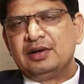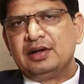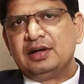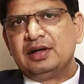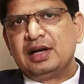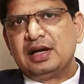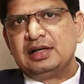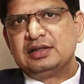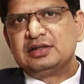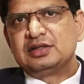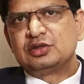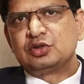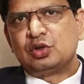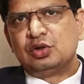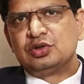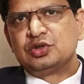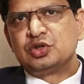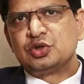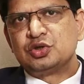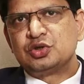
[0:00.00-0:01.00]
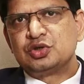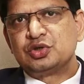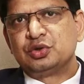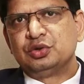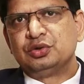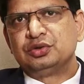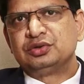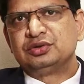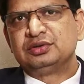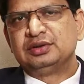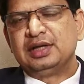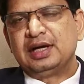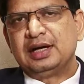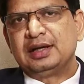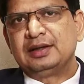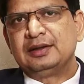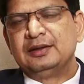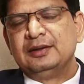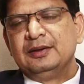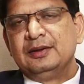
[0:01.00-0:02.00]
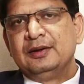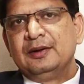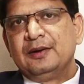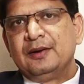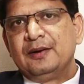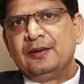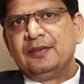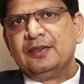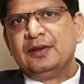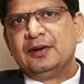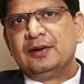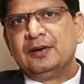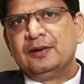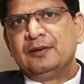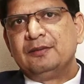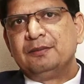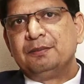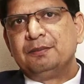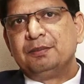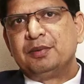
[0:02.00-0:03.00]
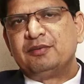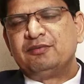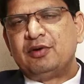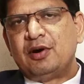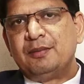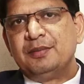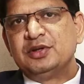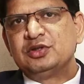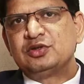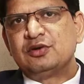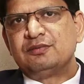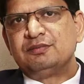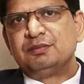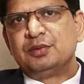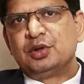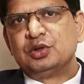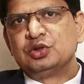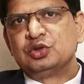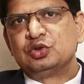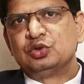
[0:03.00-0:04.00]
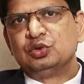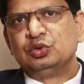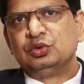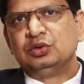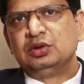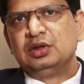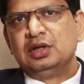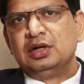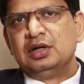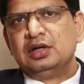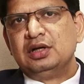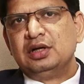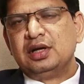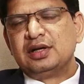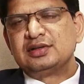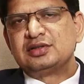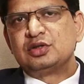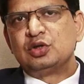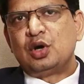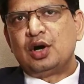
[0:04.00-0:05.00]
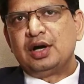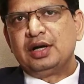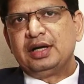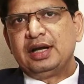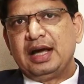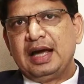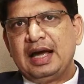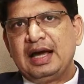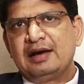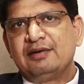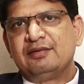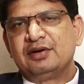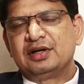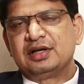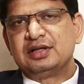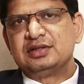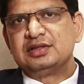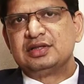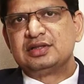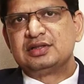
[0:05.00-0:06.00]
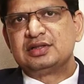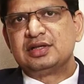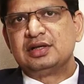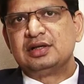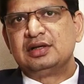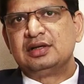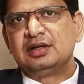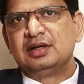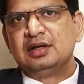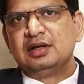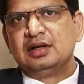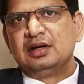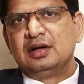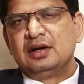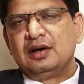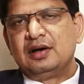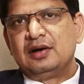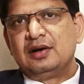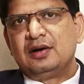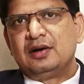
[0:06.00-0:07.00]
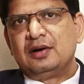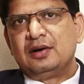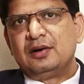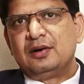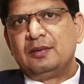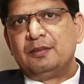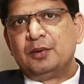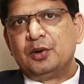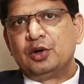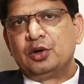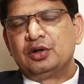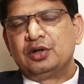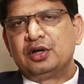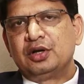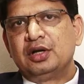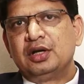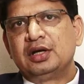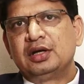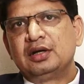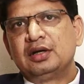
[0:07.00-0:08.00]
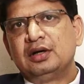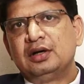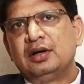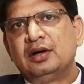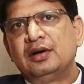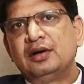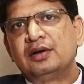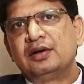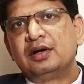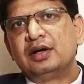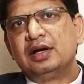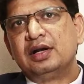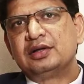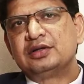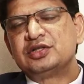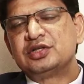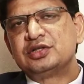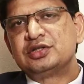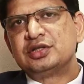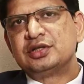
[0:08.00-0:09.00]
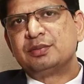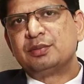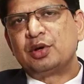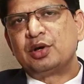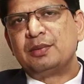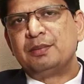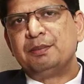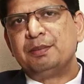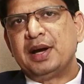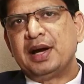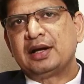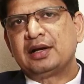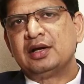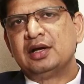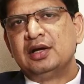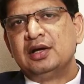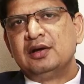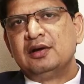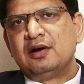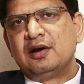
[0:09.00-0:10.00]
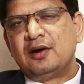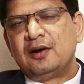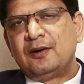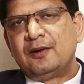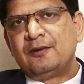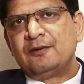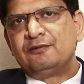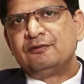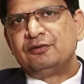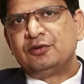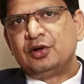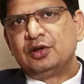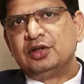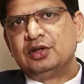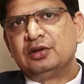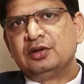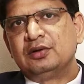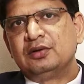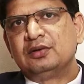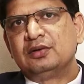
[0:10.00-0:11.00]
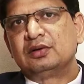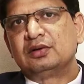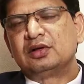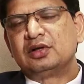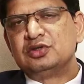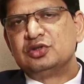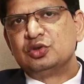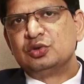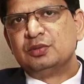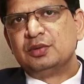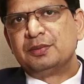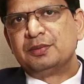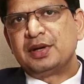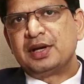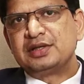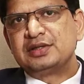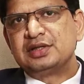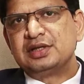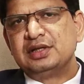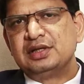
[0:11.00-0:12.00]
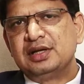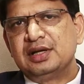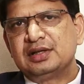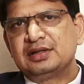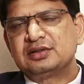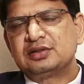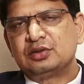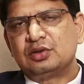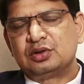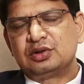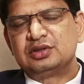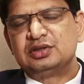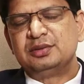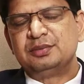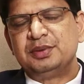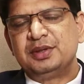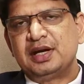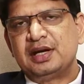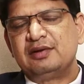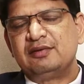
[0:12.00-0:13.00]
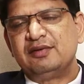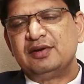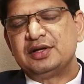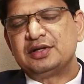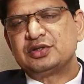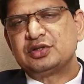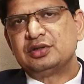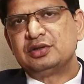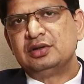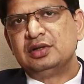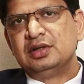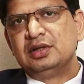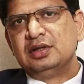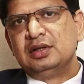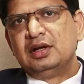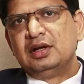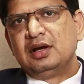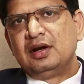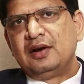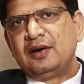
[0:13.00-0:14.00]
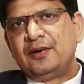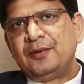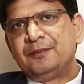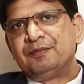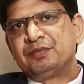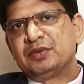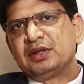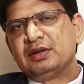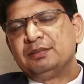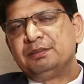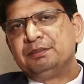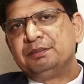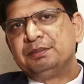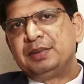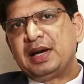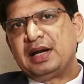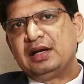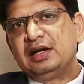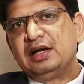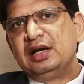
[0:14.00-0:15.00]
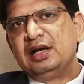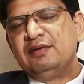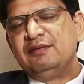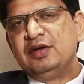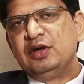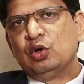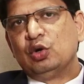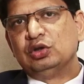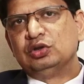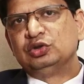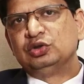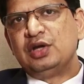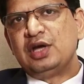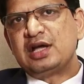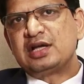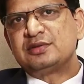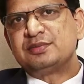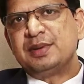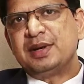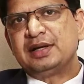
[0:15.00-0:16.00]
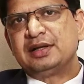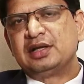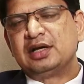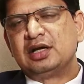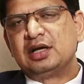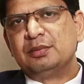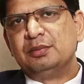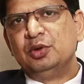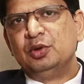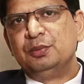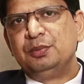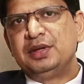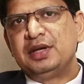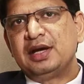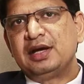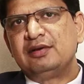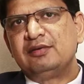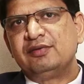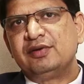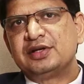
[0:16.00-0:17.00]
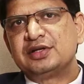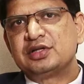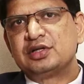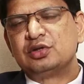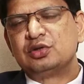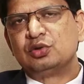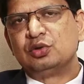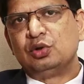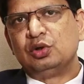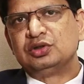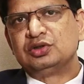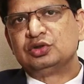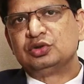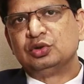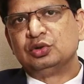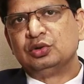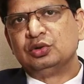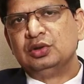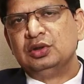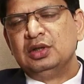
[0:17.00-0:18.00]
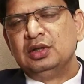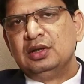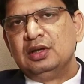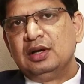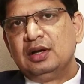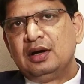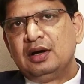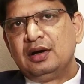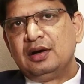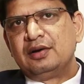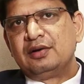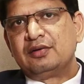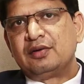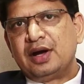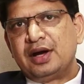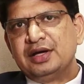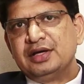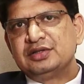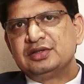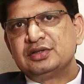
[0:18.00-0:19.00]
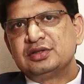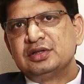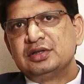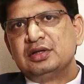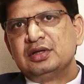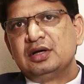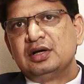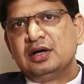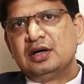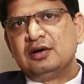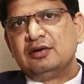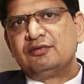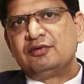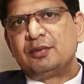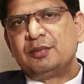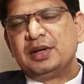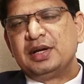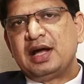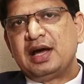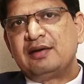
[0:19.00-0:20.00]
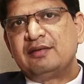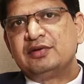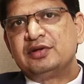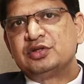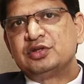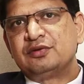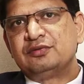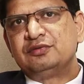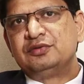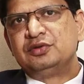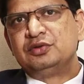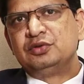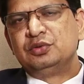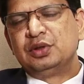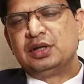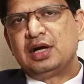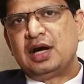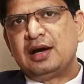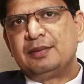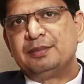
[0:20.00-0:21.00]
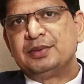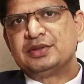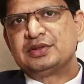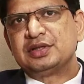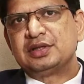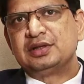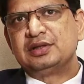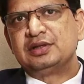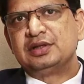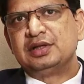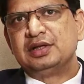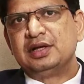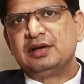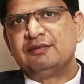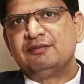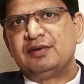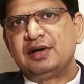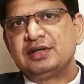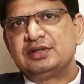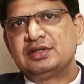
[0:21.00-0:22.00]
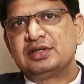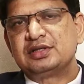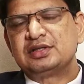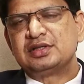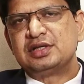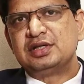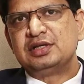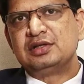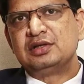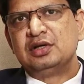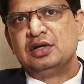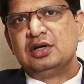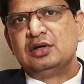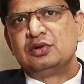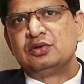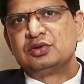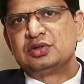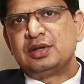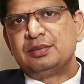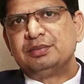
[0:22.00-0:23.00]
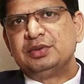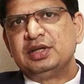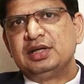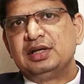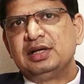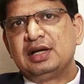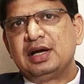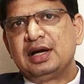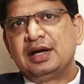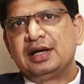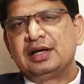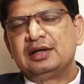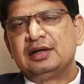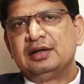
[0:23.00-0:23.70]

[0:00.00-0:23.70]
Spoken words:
analysis also shows that the performance of monsoon does not have a consistent monotonic relationship or impact for the consumer price index or CPI inflation. Parallelly, we also expect the WPI inflation to also rise from an average of 2.5% in FY16 to something like